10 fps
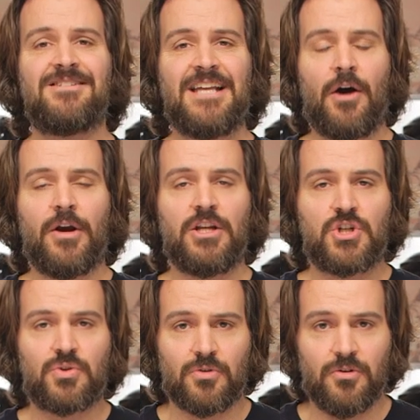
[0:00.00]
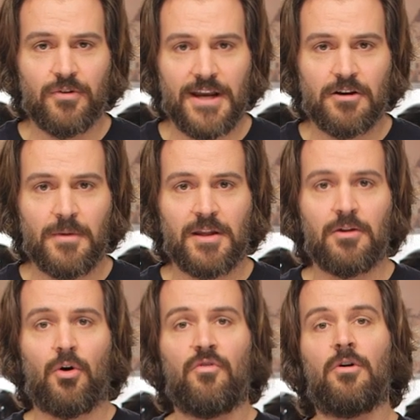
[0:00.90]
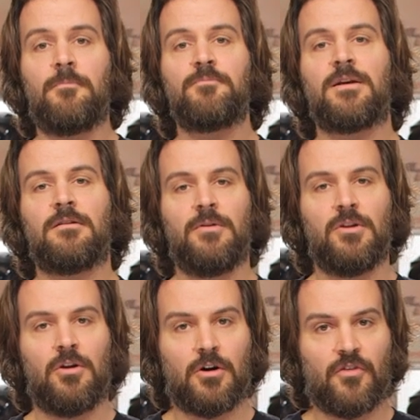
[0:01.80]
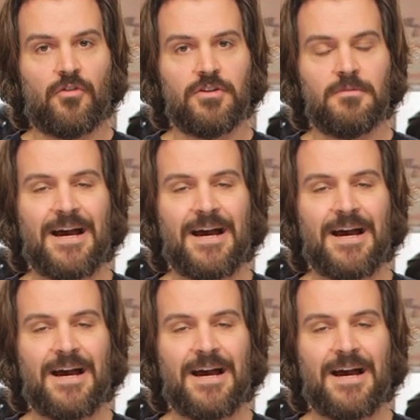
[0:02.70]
is now a true intermediate oval. A little bit longer front to